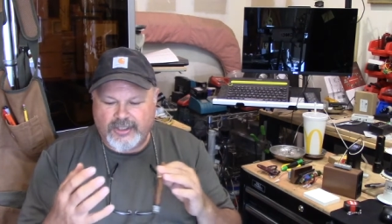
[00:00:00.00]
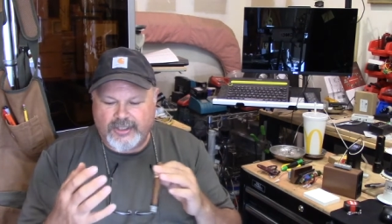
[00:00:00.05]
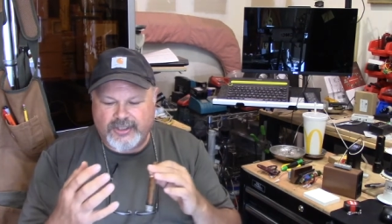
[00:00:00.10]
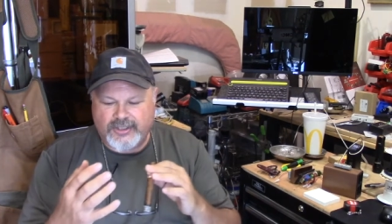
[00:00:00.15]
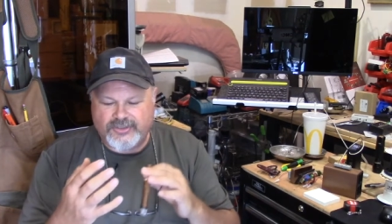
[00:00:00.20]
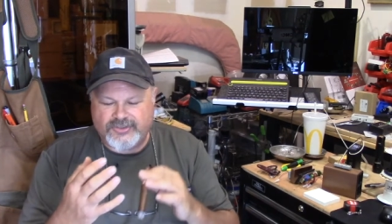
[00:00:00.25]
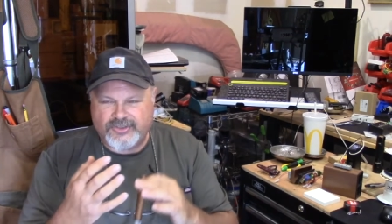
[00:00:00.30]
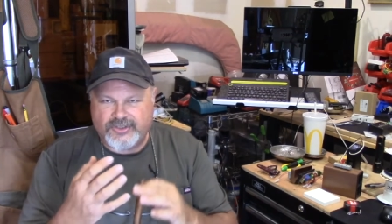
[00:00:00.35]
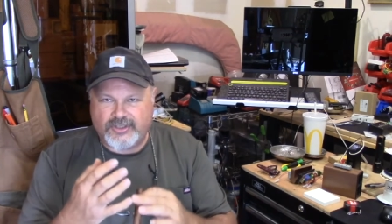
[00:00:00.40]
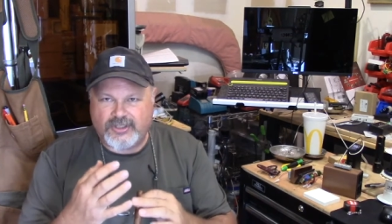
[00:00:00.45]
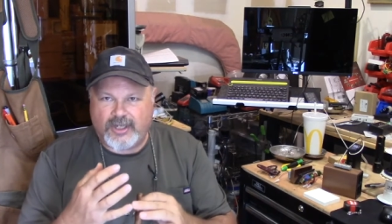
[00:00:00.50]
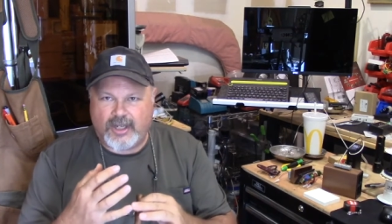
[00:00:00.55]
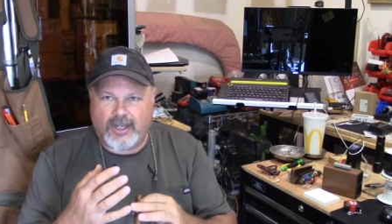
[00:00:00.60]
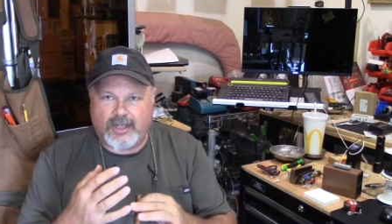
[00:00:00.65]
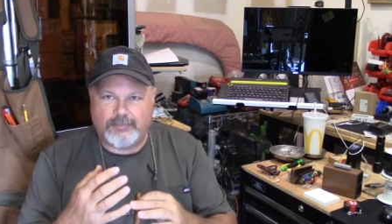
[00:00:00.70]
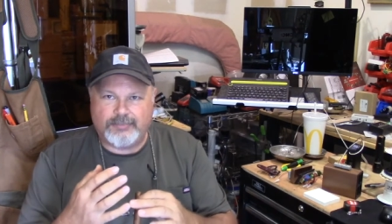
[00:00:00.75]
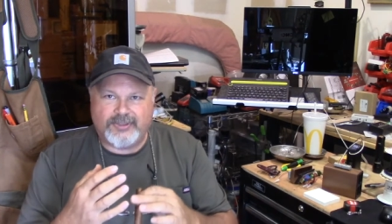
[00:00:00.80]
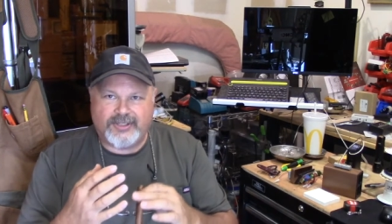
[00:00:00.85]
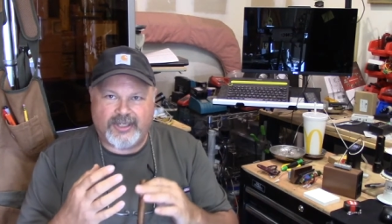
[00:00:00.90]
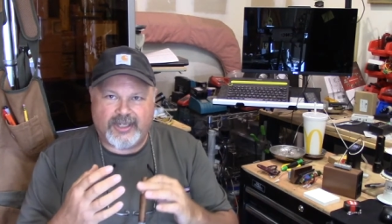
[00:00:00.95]
Is it
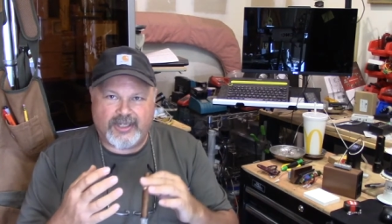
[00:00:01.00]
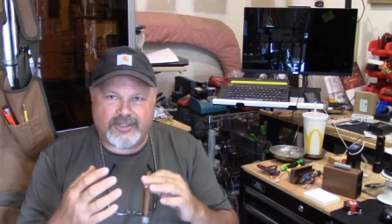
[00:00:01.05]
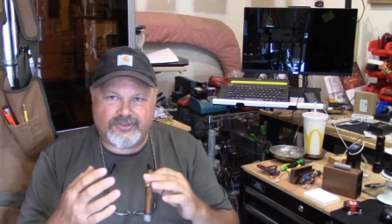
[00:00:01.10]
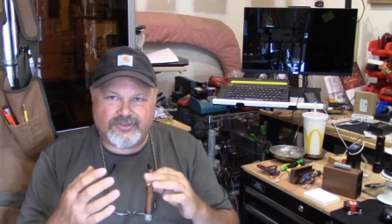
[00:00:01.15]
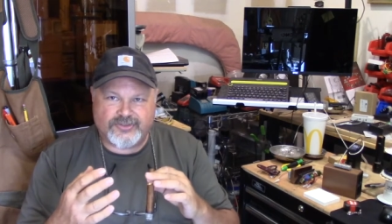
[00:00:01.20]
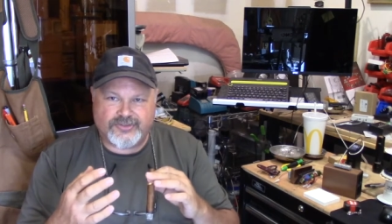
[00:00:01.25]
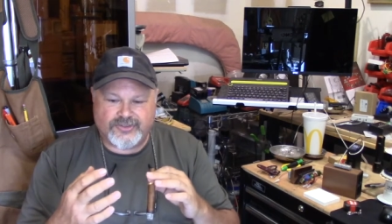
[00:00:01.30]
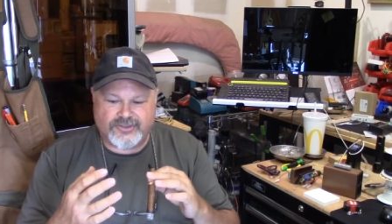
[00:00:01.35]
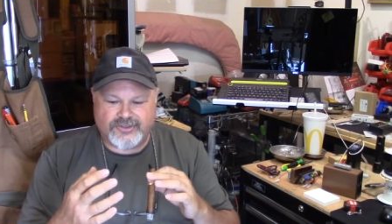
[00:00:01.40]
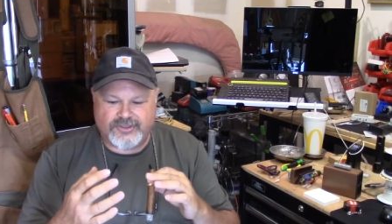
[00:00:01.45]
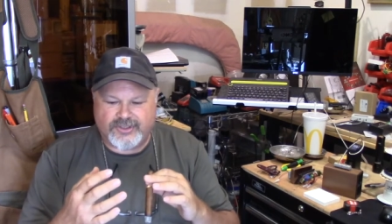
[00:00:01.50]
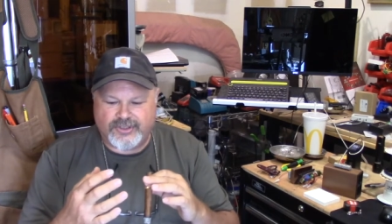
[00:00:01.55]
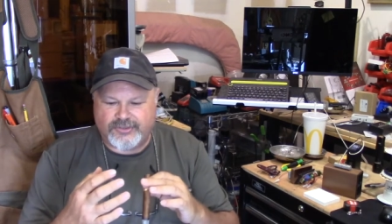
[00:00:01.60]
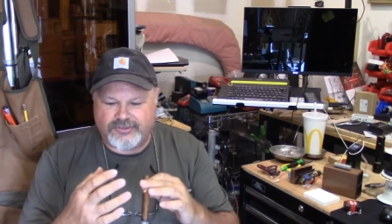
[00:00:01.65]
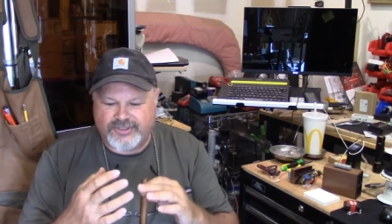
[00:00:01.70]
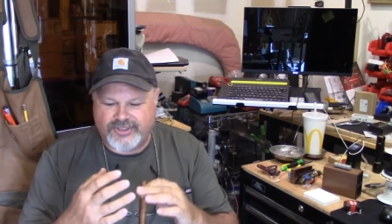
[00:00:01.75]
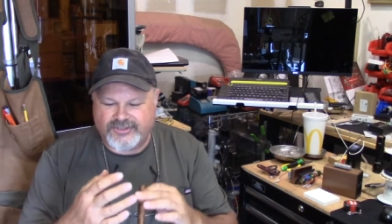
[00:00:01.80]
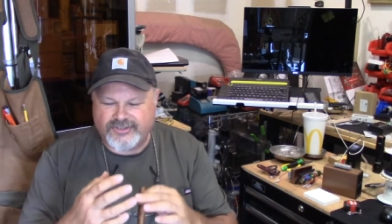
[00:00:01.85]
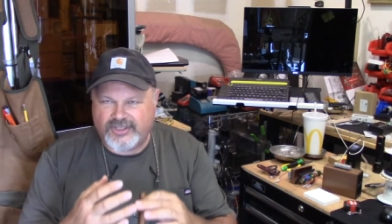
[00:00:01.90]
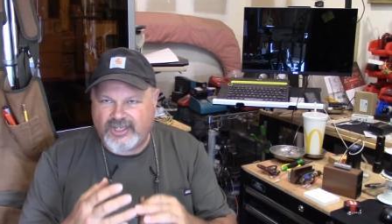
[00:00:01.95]
complex?
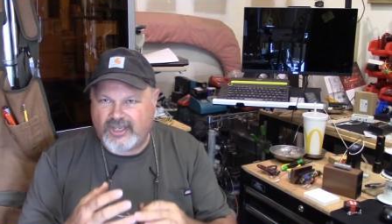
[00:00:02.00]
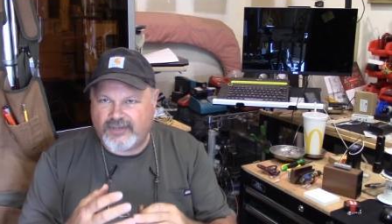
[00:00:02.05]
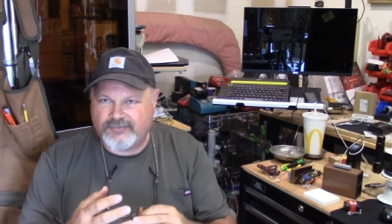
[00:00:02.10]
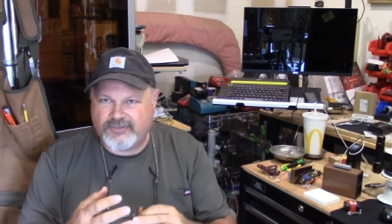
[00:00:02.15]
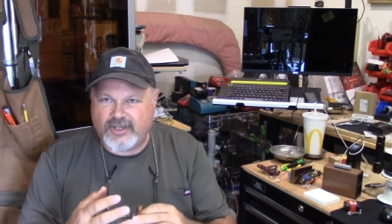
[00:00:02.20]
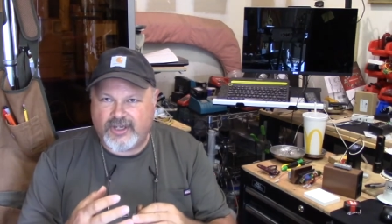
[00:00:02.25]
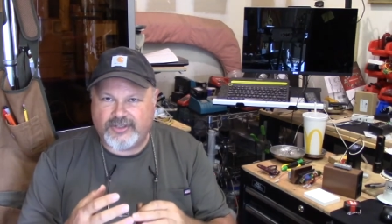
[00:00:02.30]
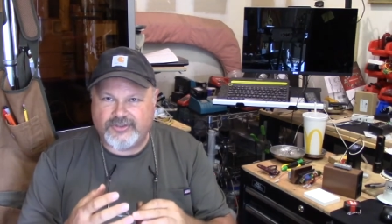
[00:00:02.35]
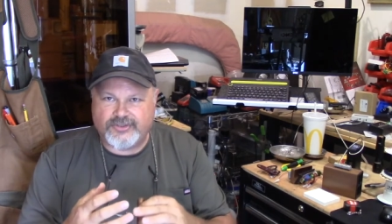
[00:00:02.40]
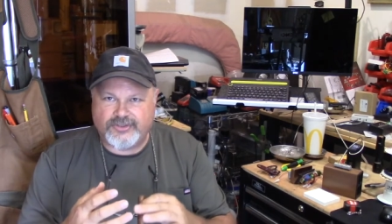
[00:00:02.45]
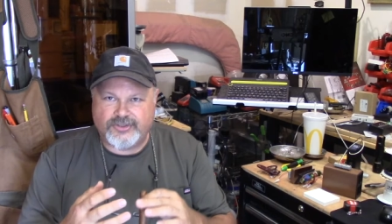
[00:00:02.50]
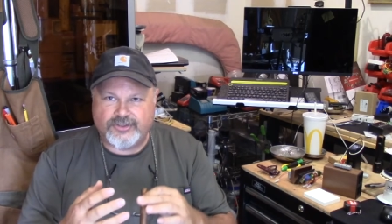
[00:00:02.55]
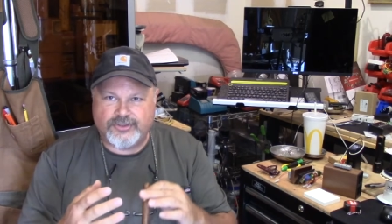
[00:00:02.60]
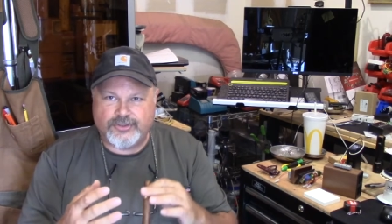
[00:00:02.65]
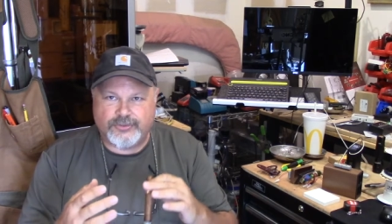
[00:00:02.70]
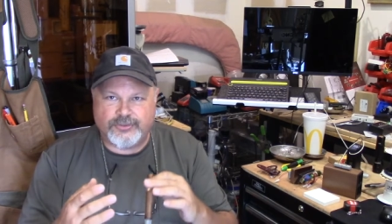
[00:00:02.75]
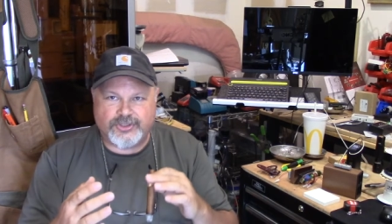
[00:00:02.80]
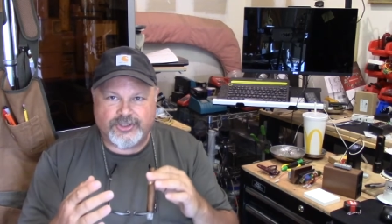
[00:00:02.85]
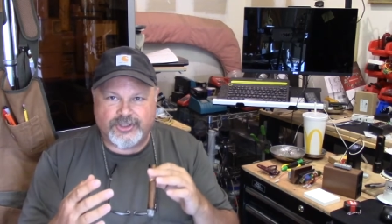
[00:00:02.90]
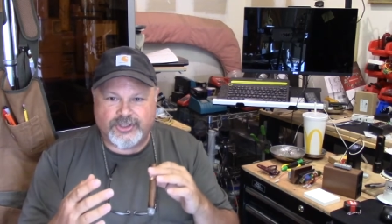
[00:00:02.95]
Does it have
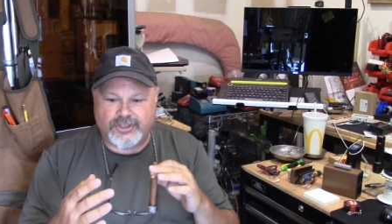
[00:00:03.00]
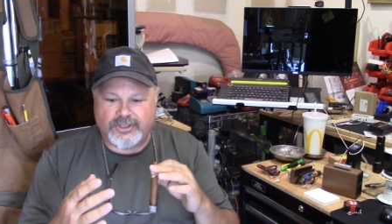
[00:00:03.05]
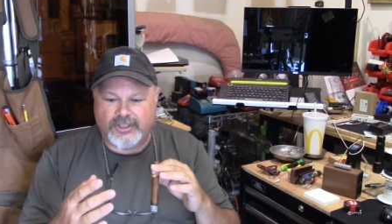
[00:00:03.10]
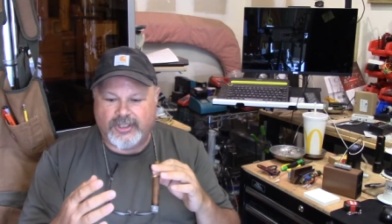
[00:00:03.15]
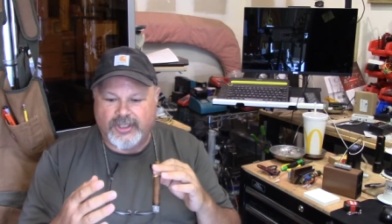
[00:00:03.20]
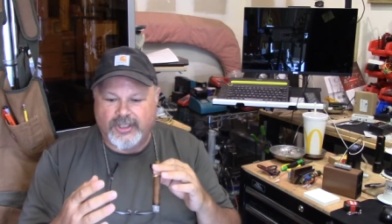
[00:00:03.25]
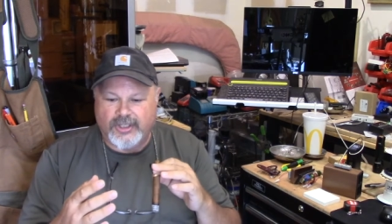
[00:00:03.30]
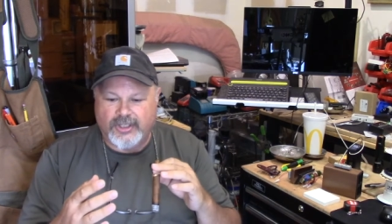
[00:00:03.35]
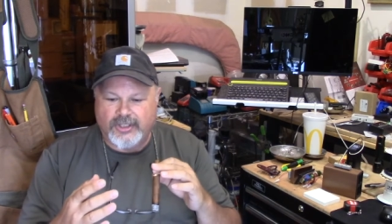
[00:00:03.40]
constitution?